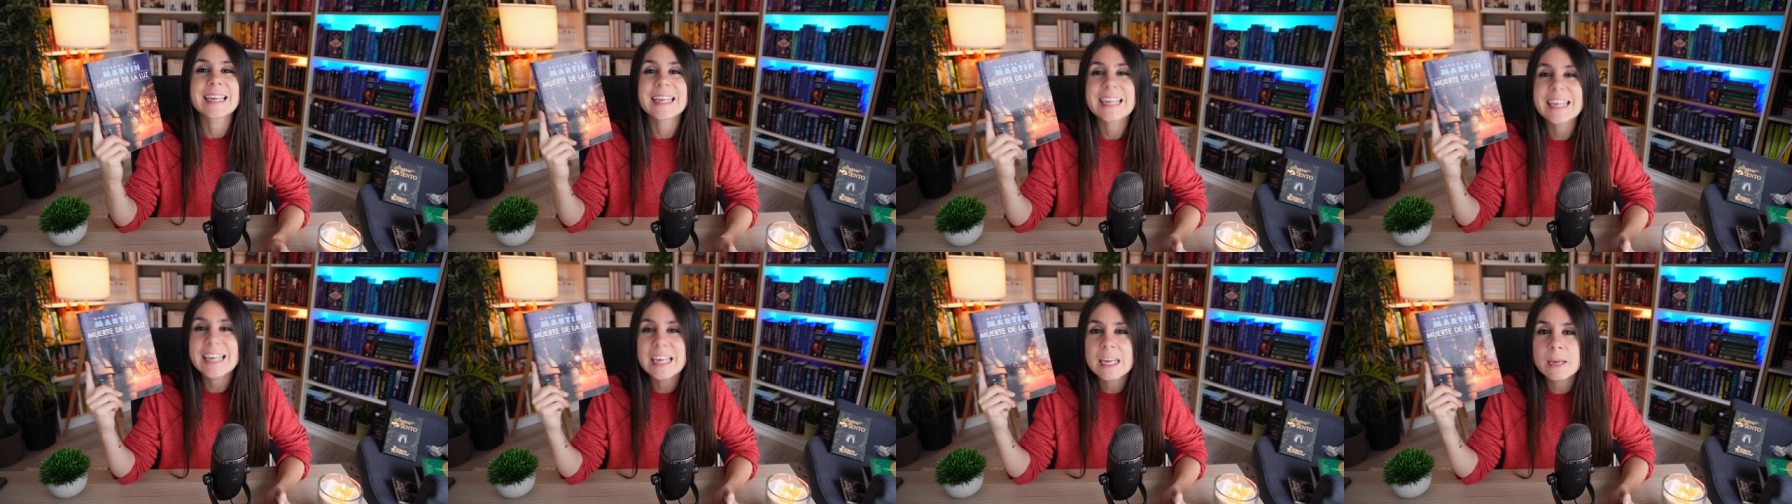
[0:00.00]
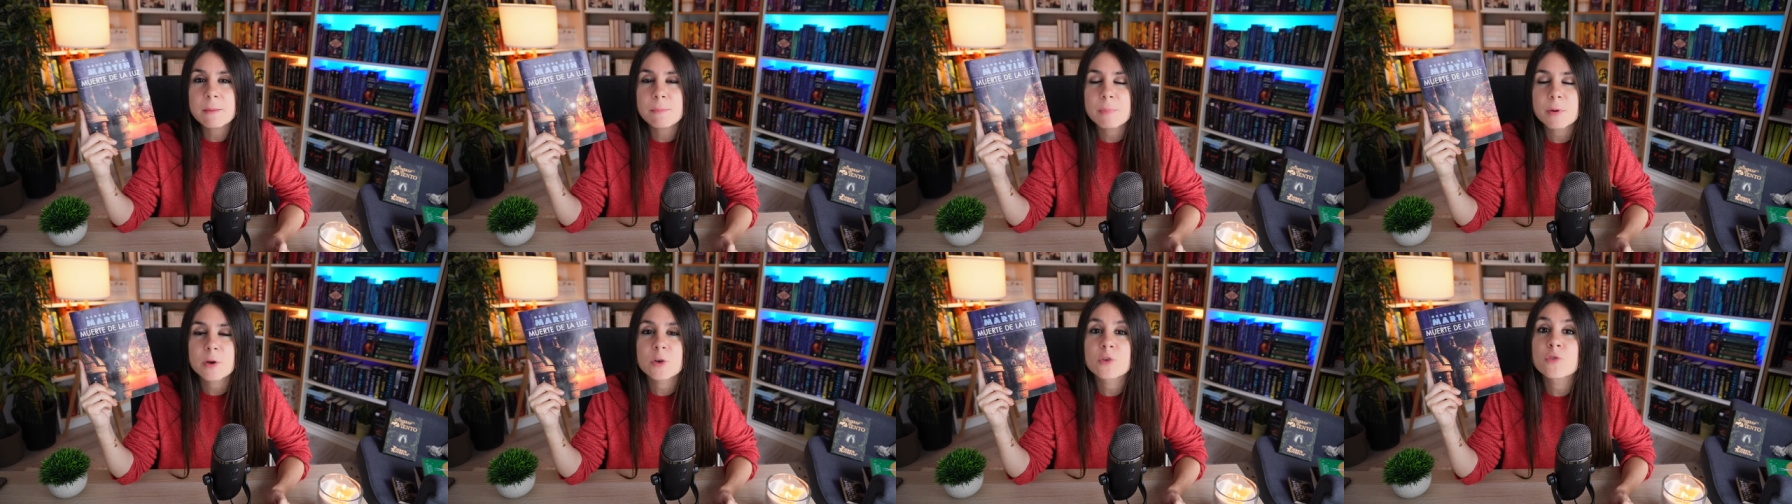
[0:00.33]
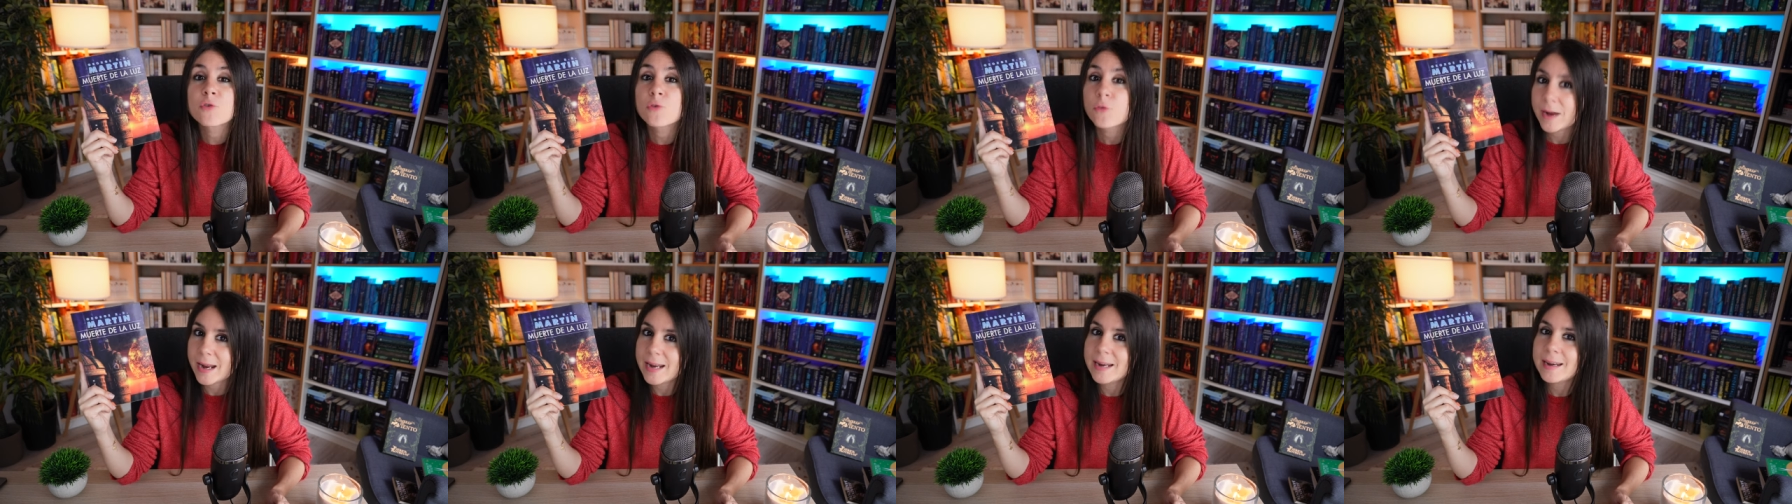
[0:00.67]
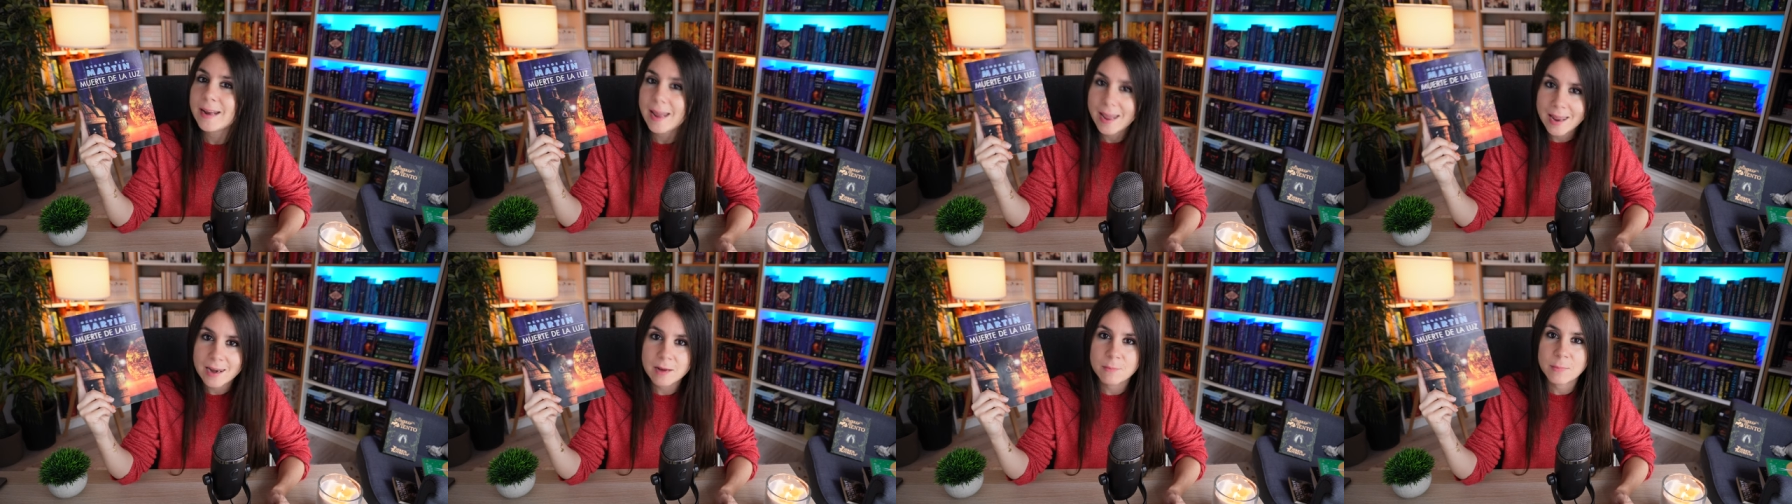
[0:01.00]
keep
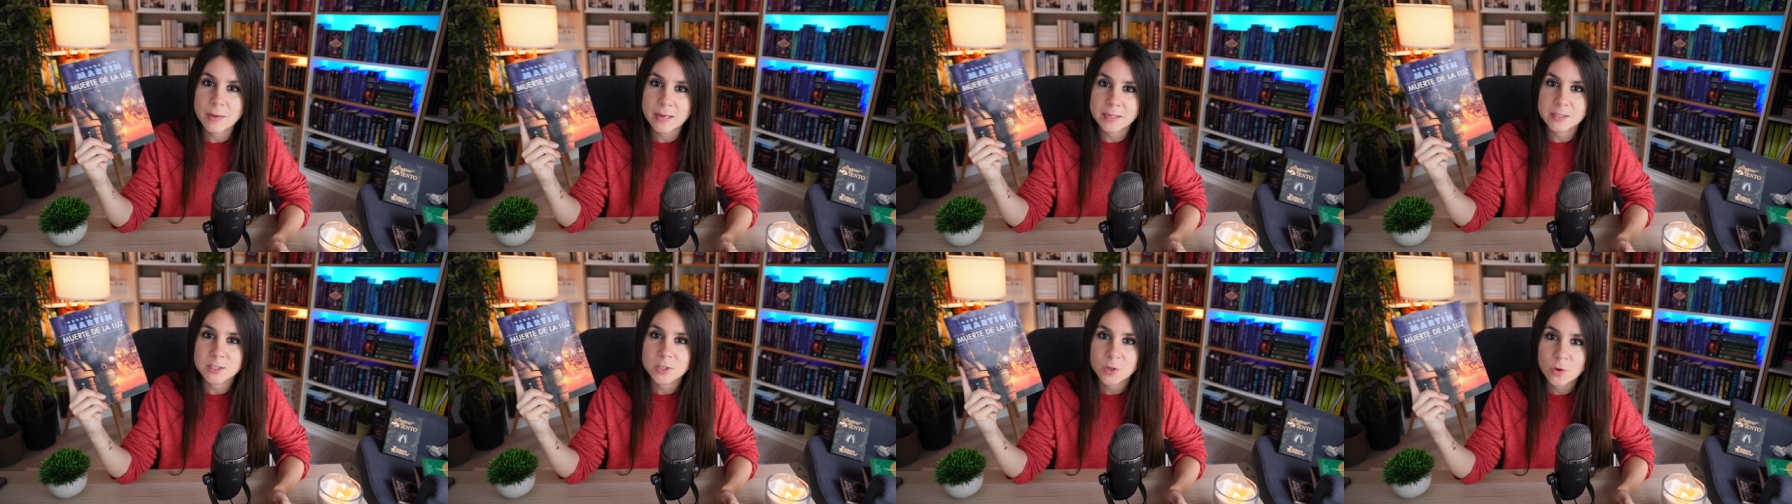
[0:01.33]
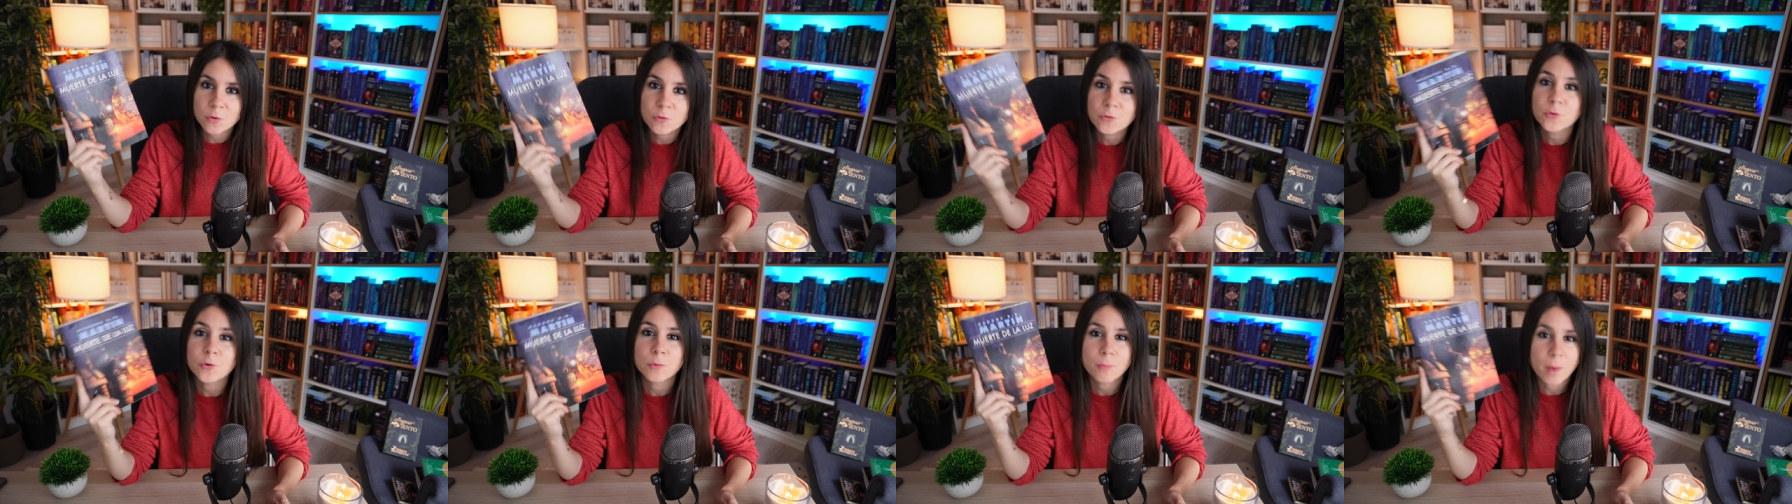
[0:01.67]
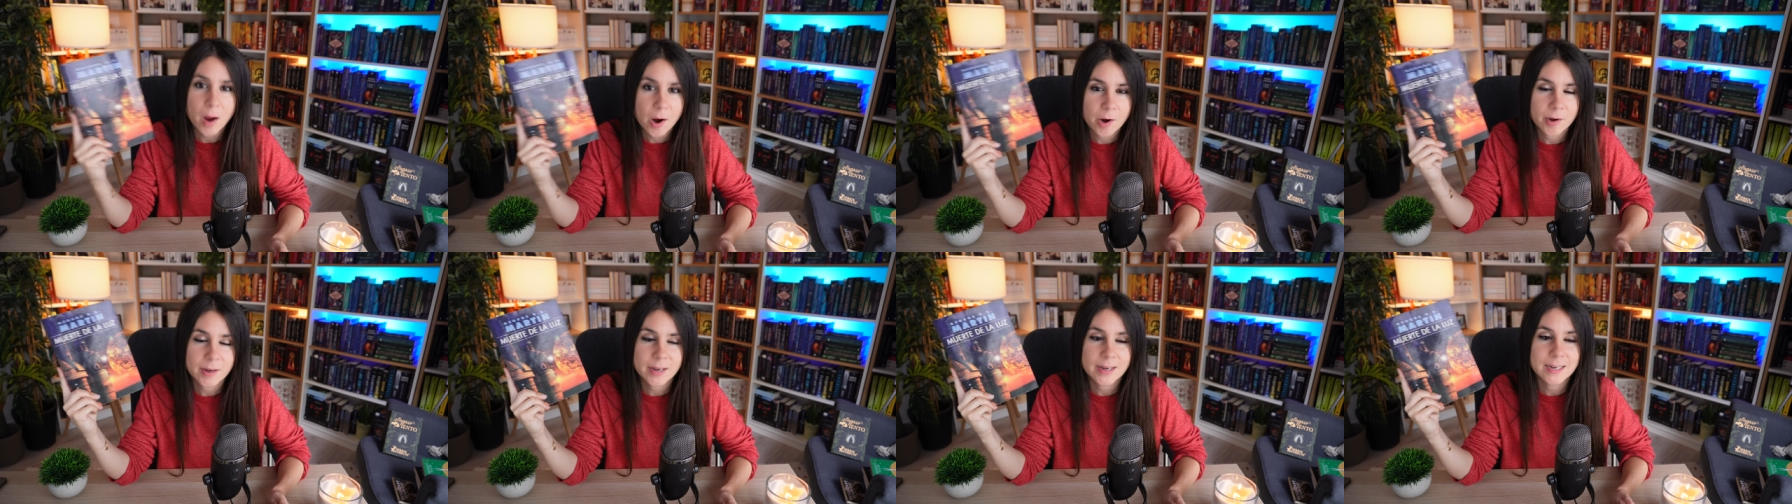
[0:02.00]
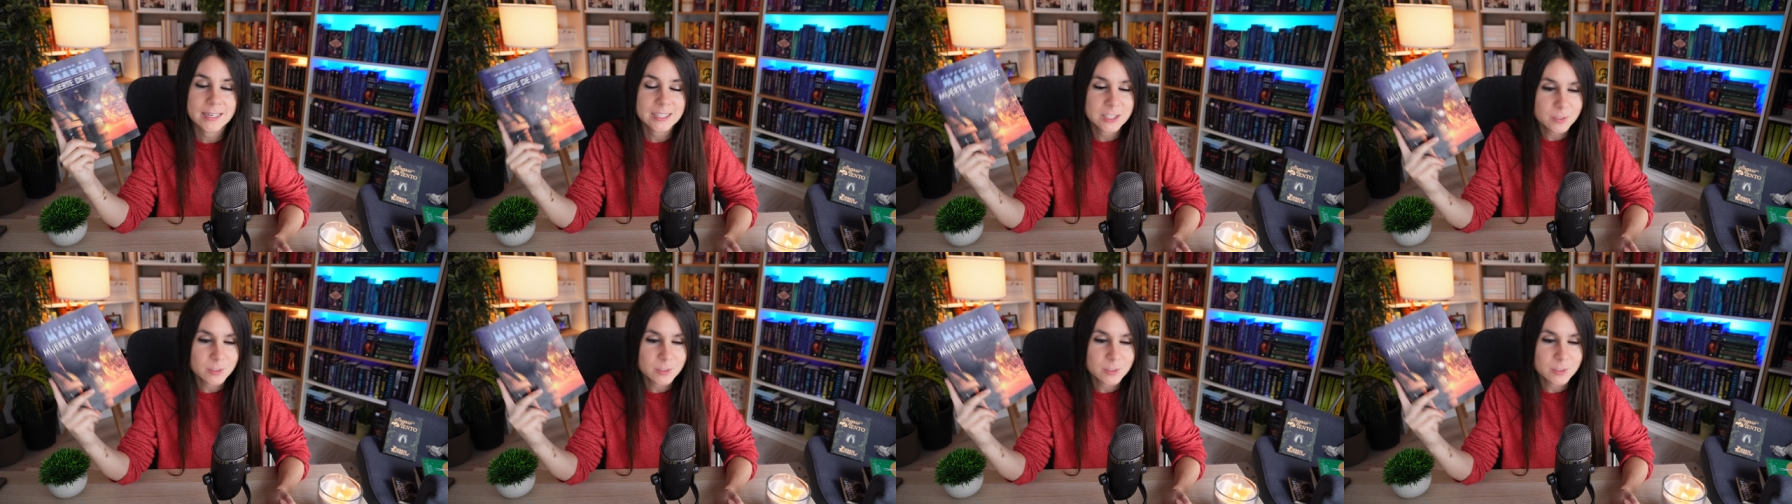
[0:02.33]
great elements for Martin,